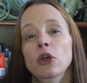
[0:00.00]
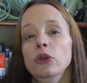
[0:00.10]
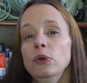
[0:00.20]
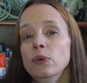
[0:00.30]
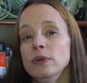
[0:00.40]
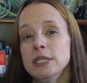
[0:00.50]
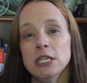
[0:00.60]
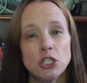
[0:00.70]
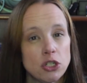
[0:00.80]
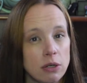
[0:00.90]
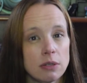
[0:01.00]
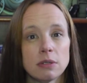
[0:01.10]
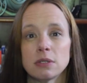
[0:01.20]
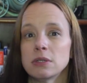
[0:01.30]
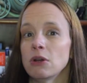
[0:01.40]

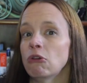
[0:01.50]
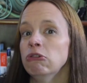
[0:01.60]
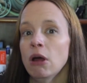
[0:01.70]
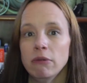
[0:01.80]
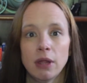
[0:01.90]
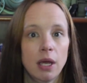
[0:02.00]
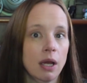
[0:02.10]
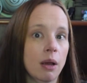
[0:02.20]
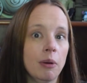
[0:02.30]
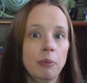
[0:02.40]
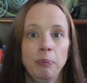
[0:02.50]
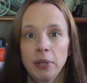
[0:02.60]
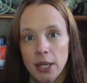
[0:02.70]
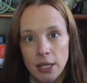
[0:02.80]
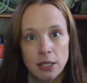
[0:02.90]
T-shirts, clothing,
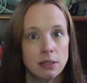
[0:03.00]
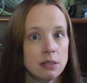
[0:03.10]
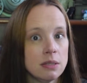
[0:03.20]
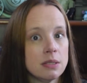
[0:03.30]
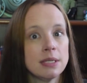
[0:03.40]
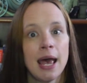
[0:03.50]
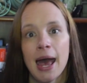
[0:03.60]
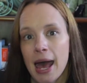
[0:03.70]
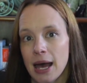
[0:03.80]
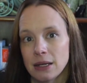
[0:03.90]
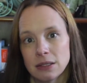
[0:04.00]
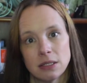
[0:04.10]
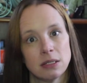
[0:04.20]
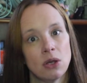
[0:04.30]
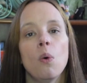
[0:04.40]
pins,
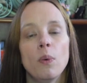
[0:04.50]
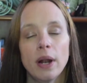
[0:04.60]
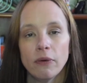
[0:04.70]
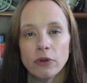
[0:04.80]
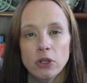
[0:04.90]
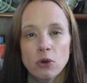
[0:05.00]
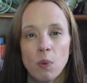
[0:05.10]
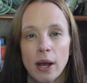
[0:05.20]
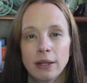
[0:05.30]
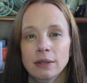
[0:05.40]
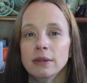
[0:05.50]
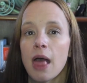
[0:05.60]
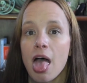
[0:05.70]
hats, whatever you want,